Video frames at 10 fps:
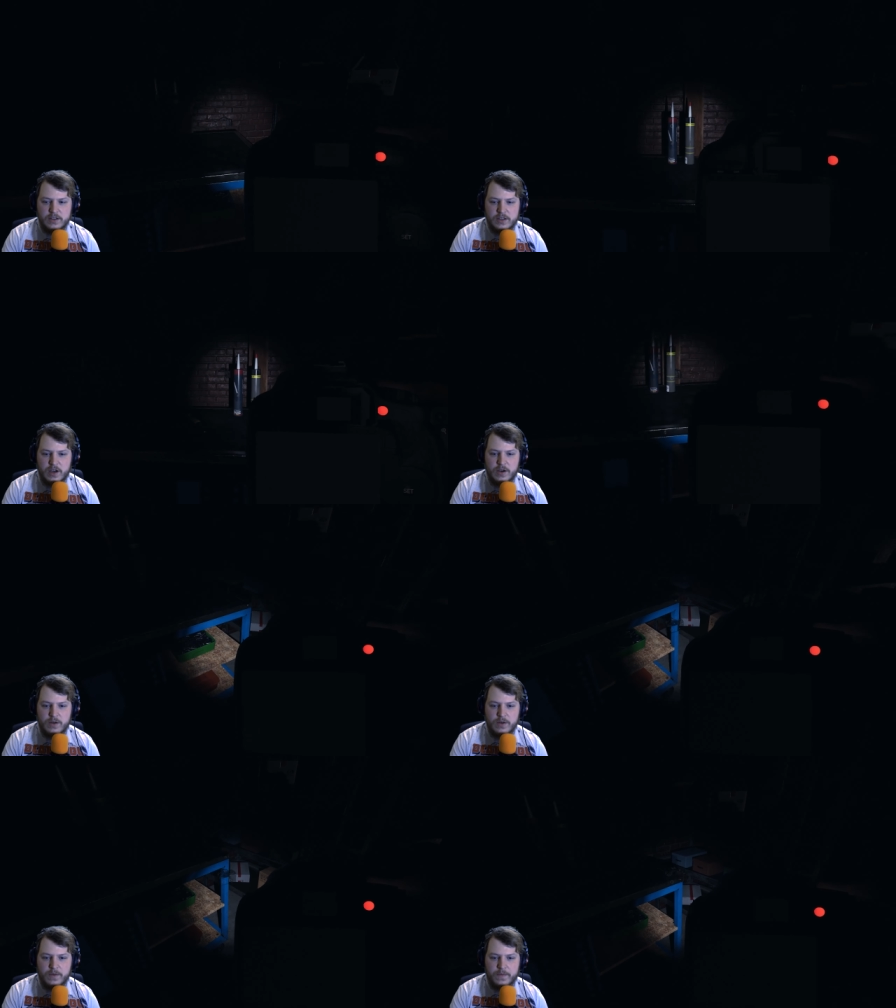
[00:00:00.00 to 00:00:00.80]

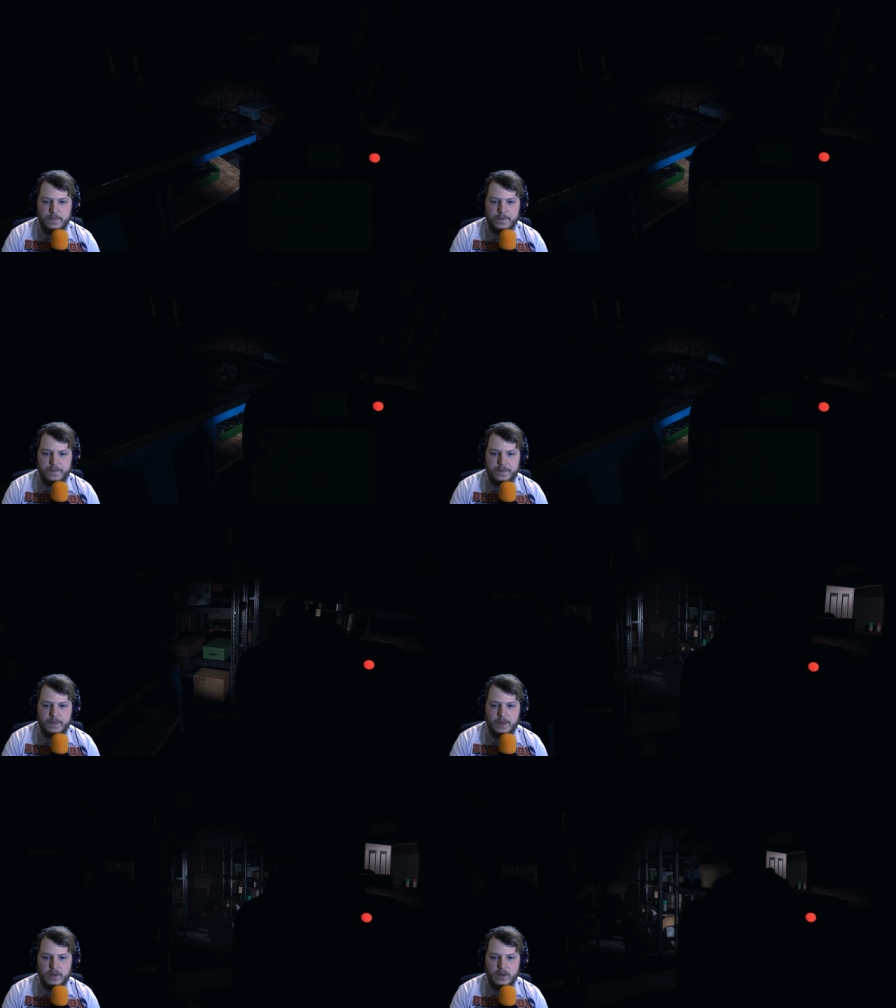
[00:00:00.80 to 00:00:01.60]
So,
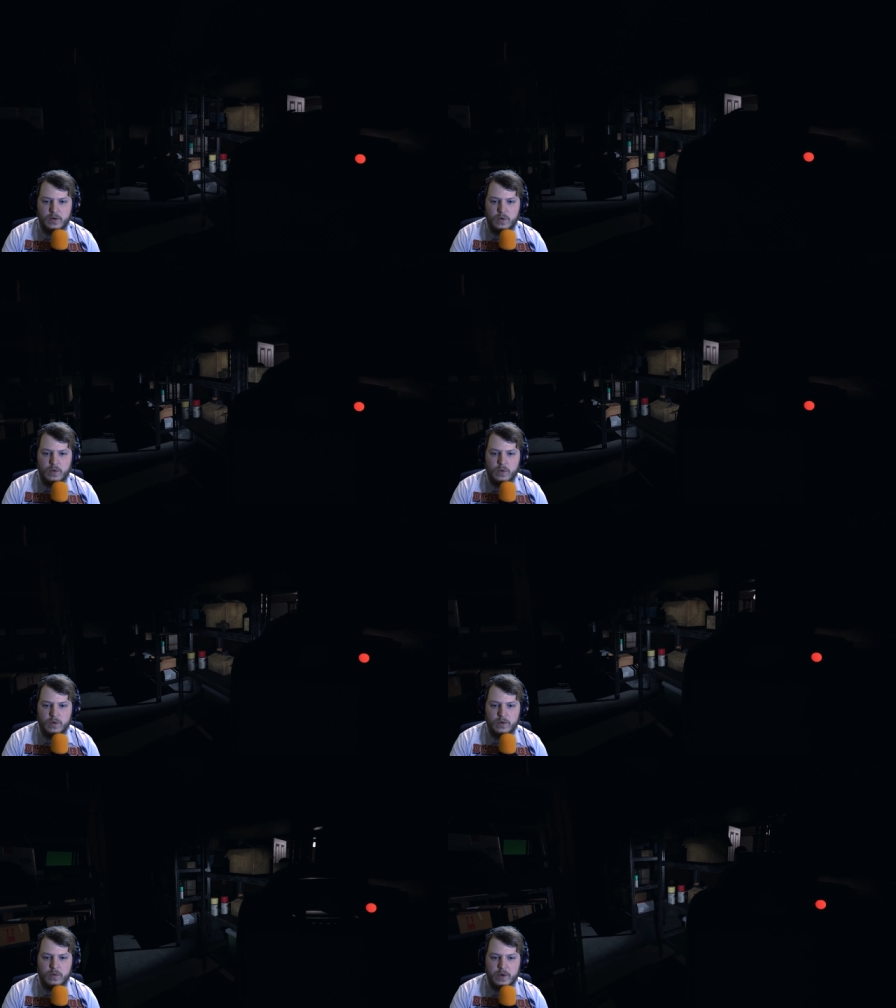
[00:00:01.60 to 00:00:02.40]
ooh,
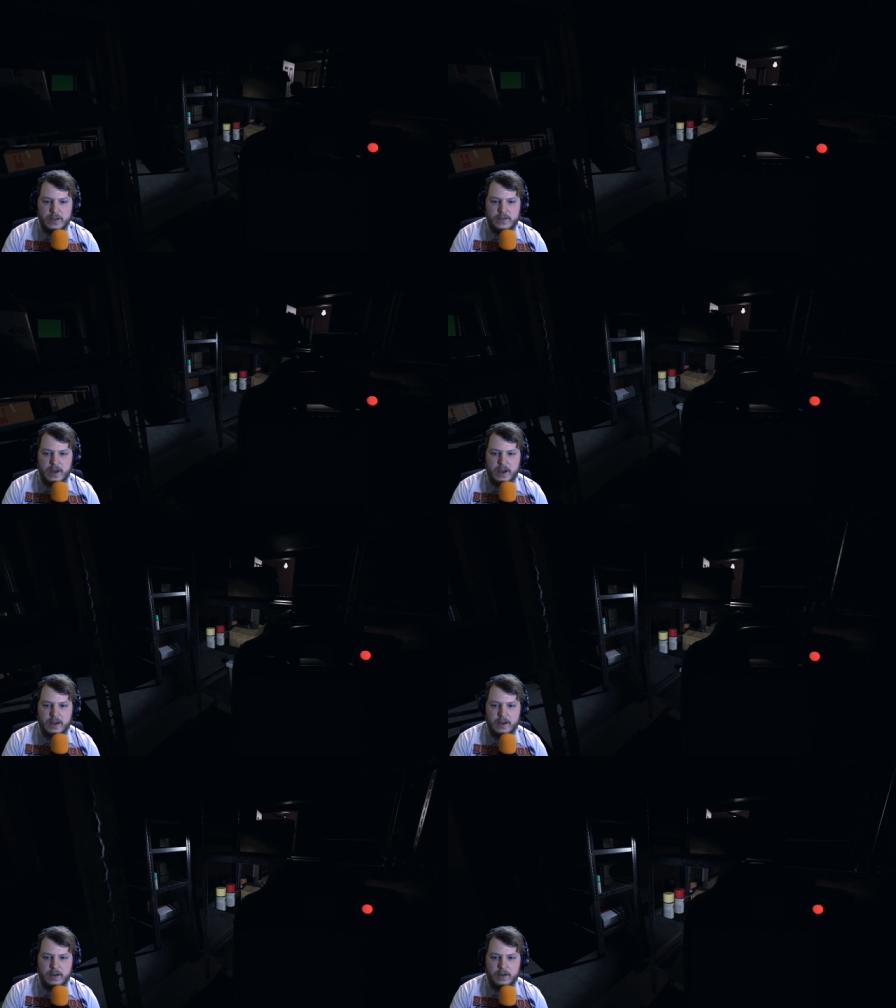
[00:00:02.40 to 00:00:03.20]
where's five, that?
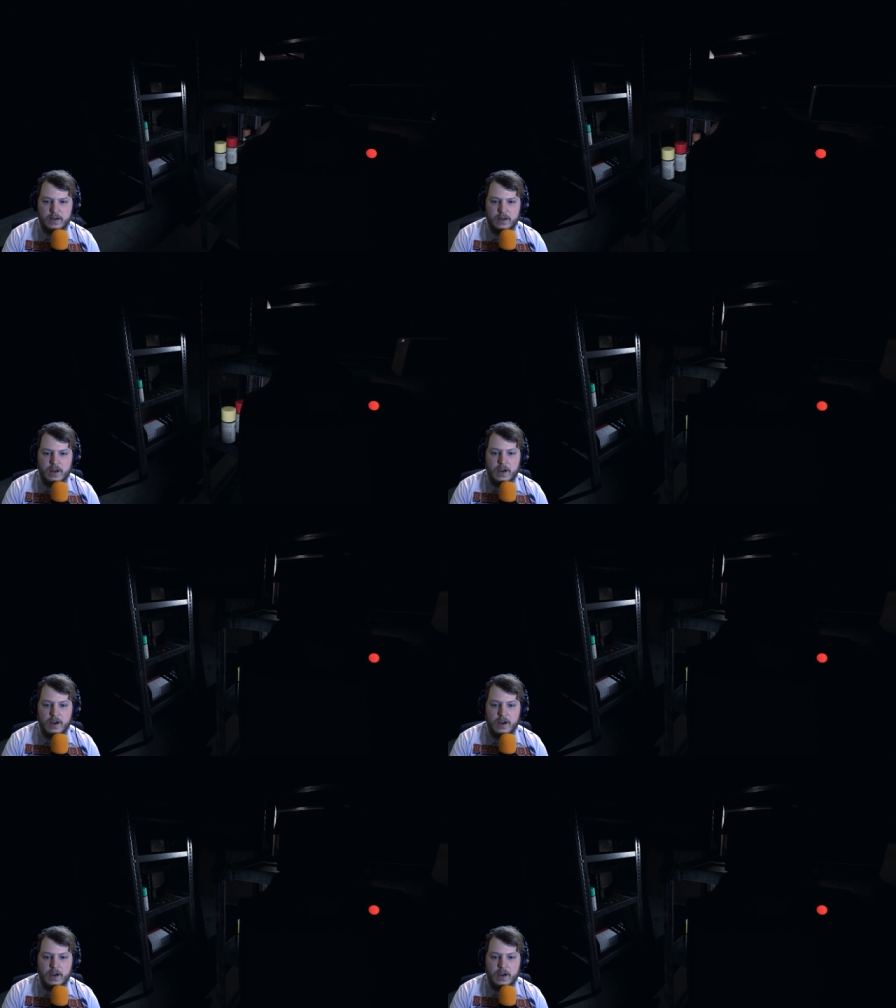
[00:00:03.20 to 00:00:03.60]
Got five.